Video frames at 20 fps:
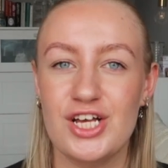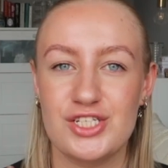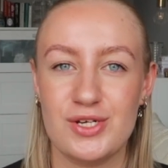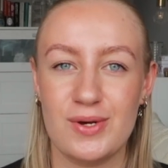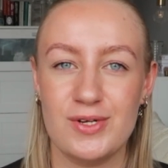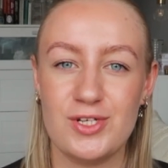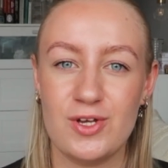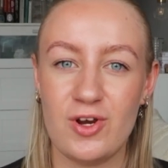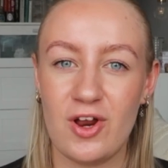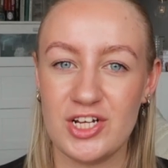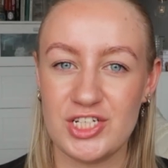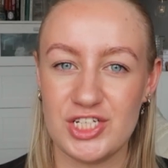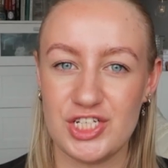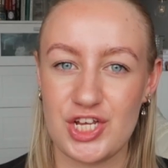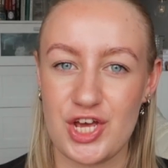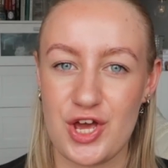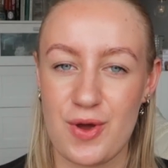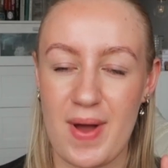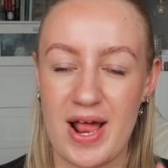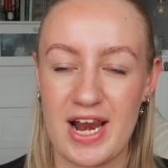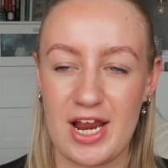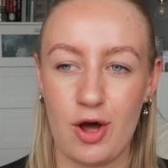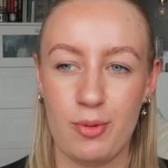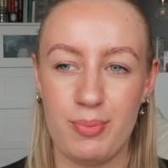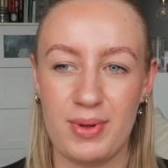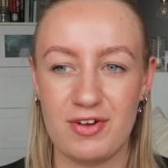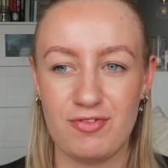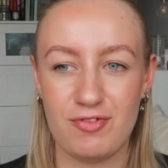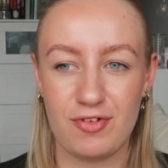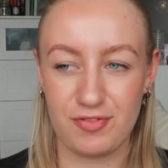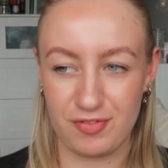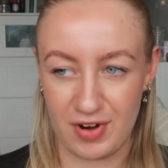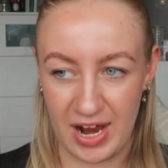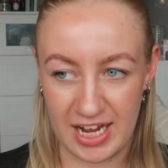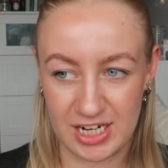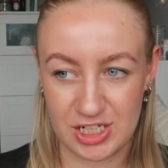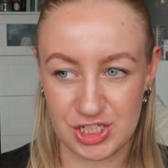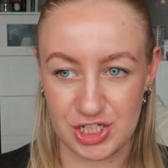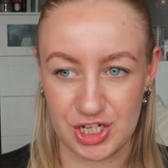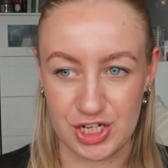So I do like to do a little bit of
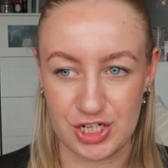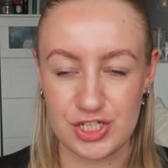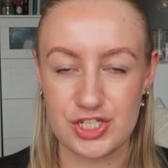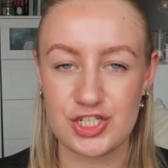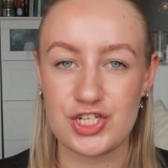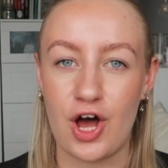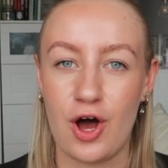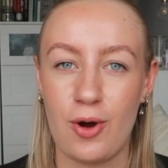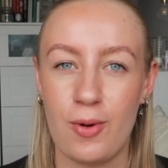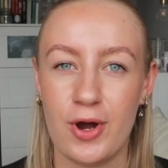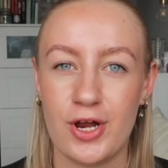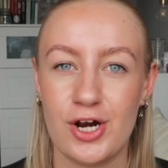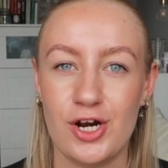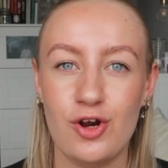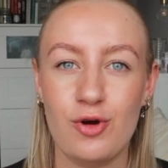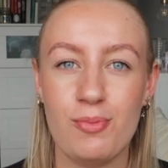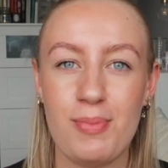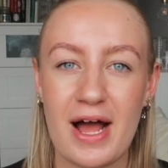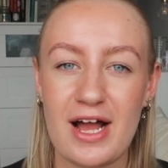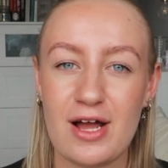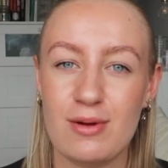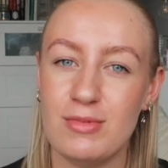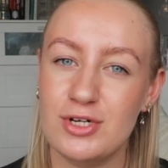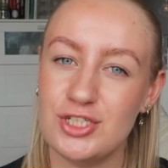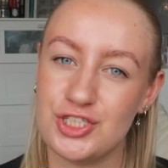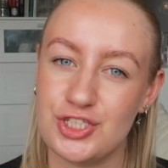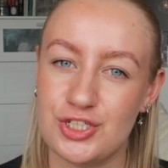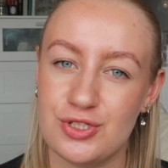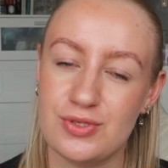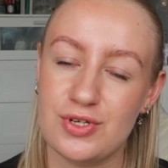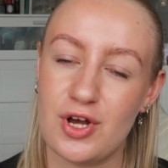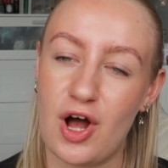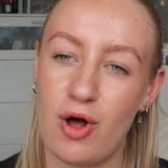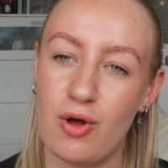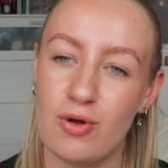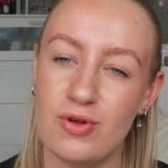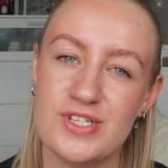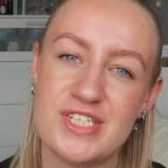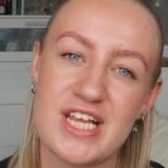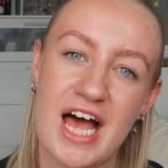reflection, so I'm going to look back at my June
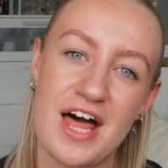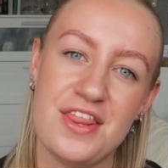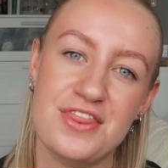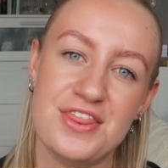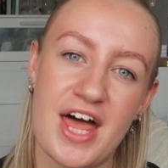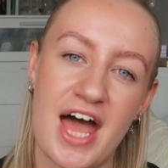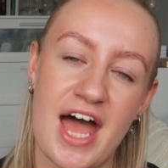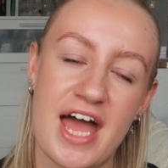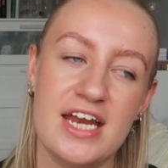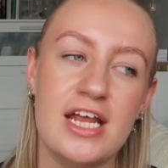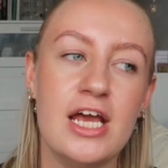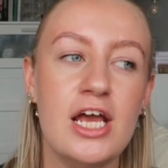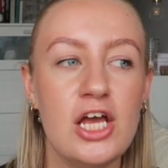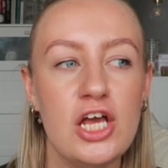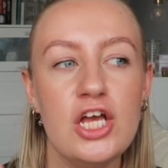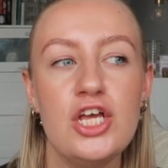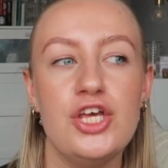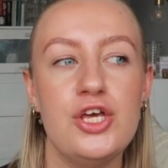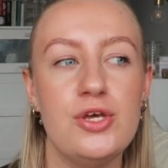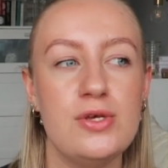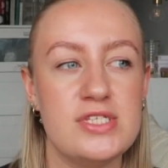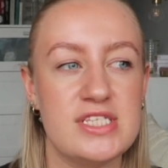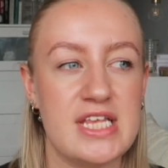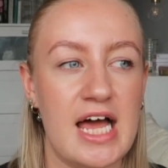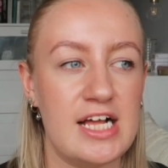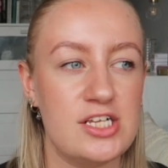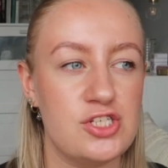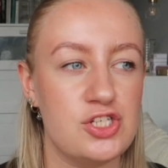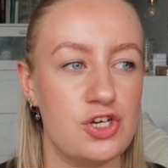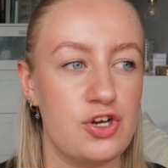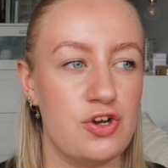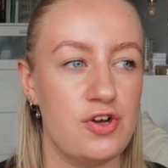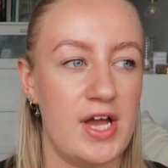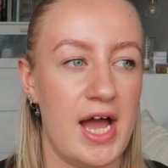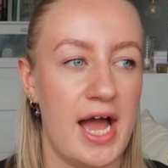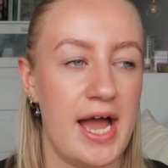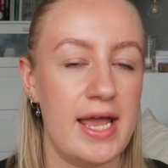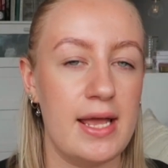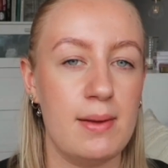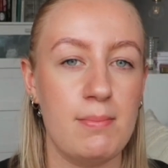goals and then use that to
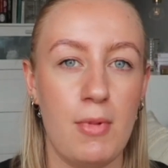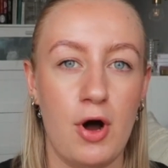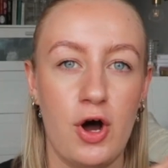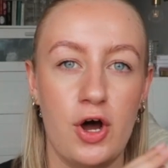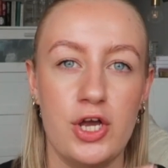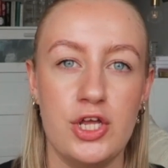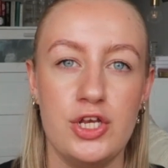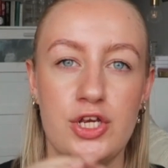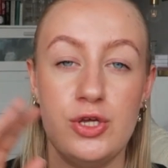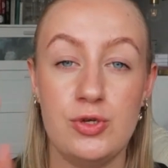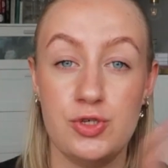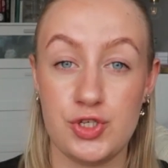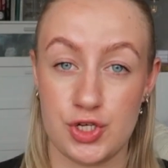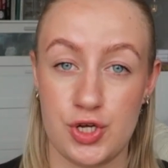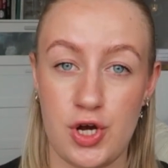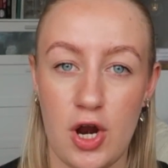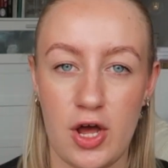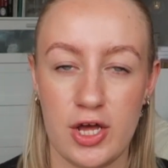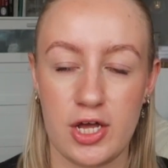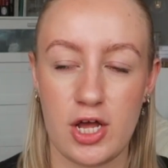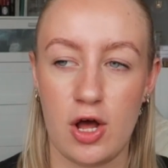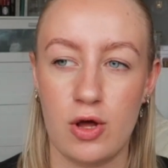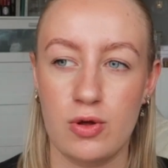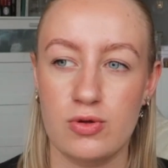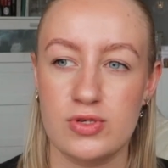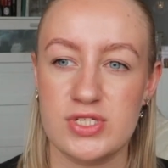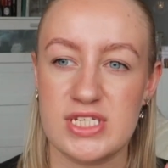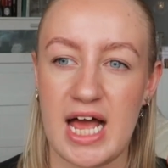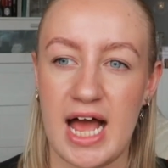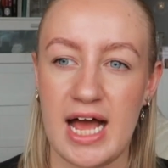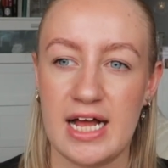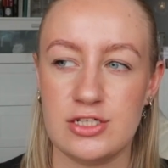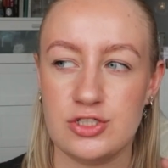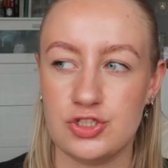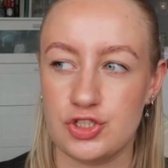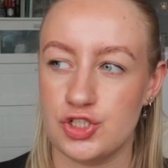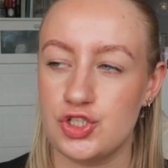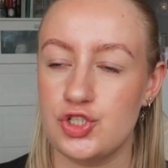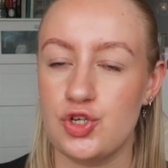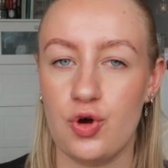create my new July goals
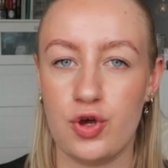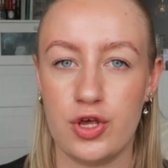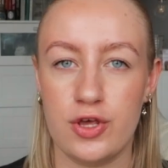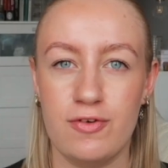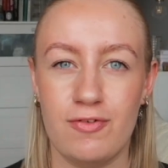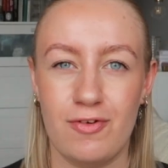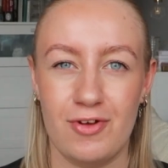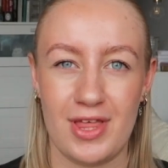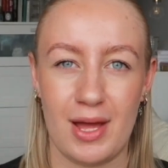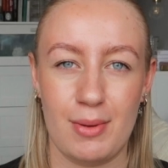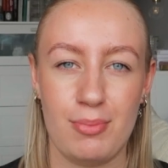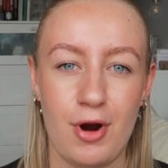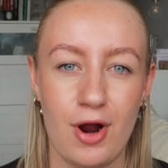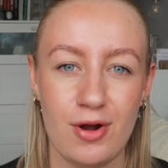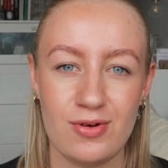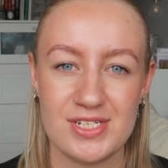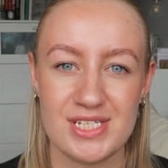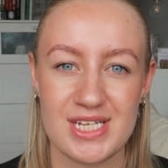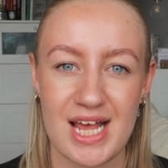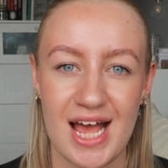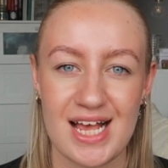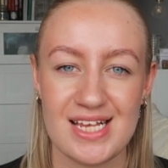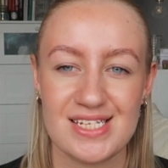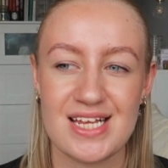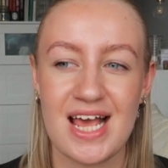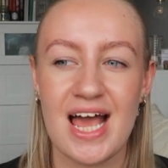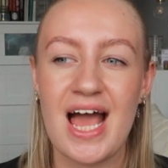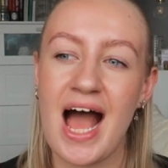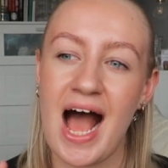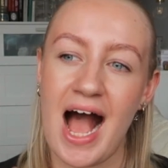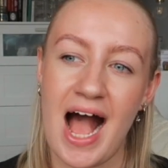and just talk you through that process.